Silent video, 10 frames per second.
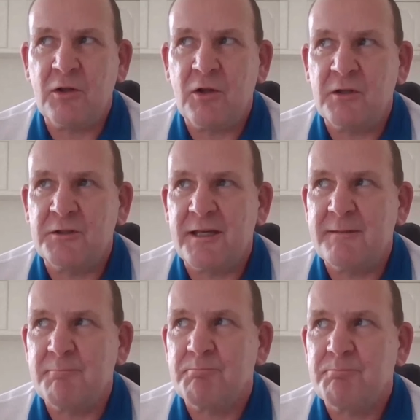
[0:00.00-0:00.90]
for a long, long
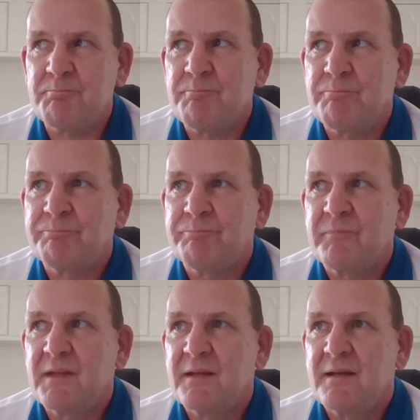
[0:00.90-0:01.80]
time.
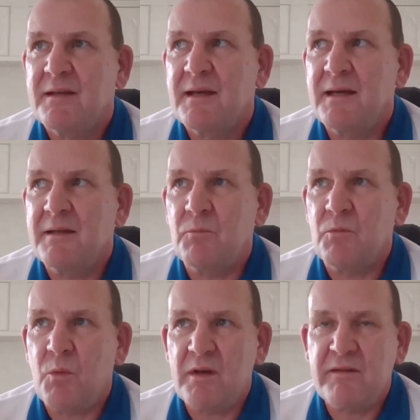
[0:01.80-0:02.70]

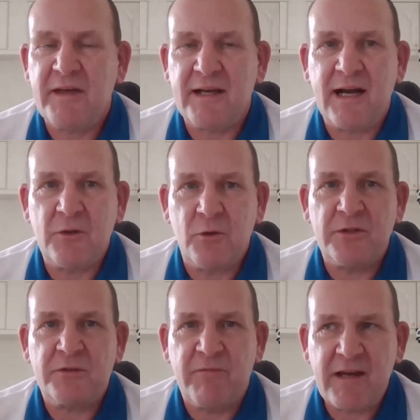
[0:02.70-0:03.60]
And the one thing I
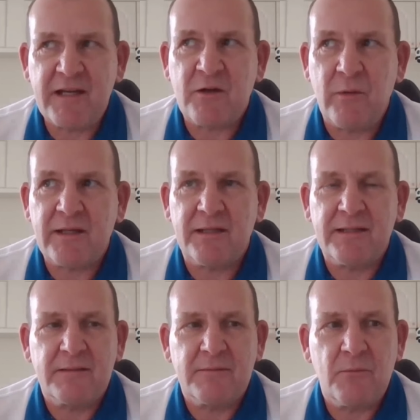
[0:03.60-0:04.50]
noticed very
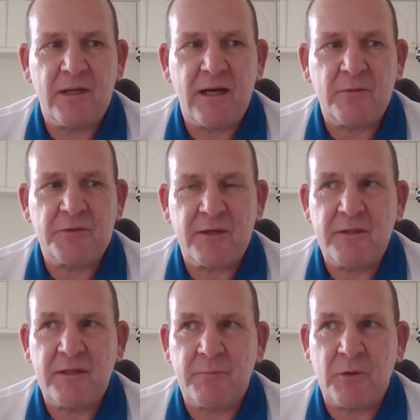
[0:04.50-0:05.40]
quickly when I was
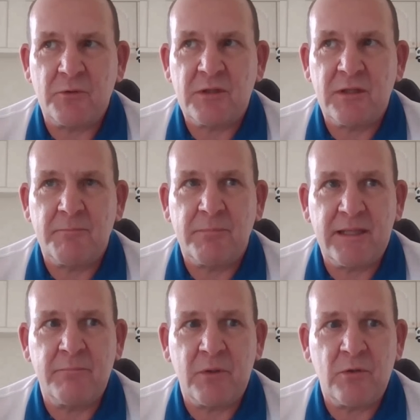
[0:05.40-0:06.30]
down at the bowls club
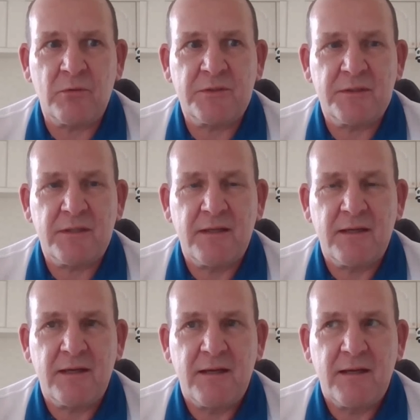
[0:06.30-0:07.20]
playing bowls
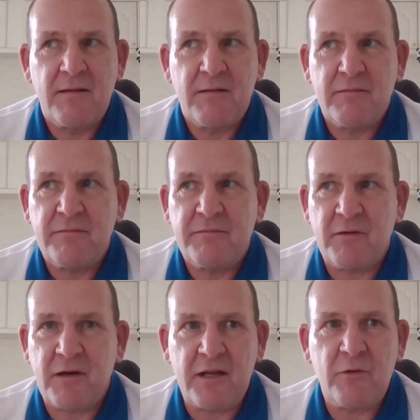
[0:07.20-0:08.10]

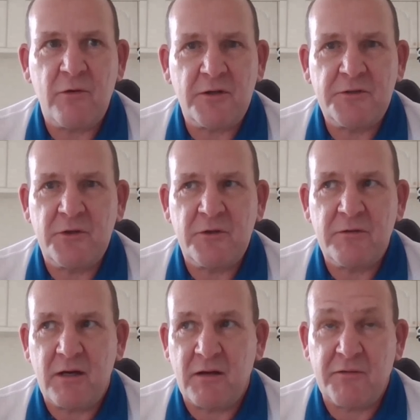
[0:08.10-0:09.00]
for an hour or
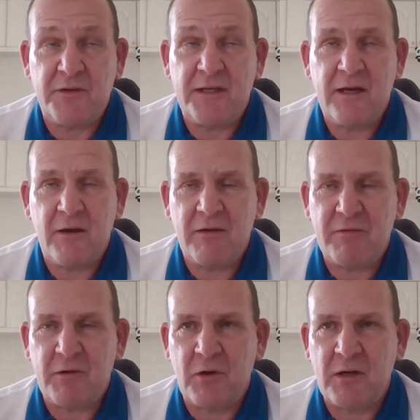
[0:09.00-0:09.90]
two or three,
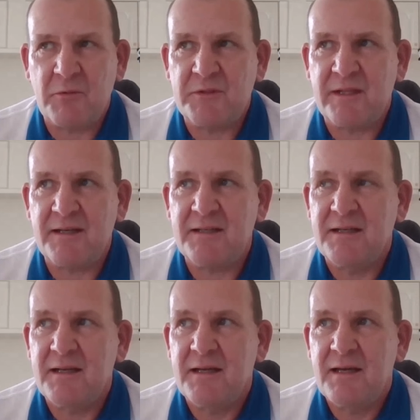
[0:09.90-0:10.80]
however long I was
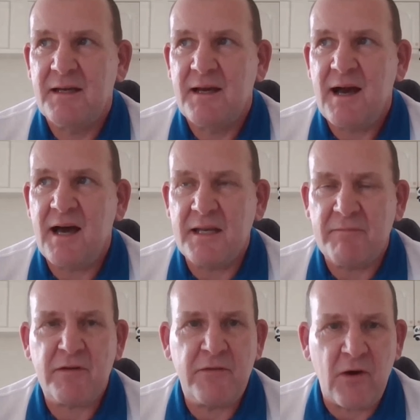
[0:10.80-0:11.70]
there, I
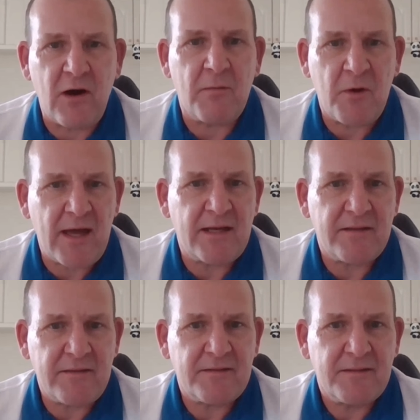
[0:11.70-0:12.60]
never thought about
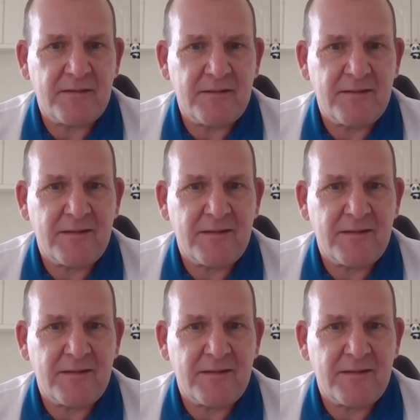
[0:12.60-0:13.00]
anything.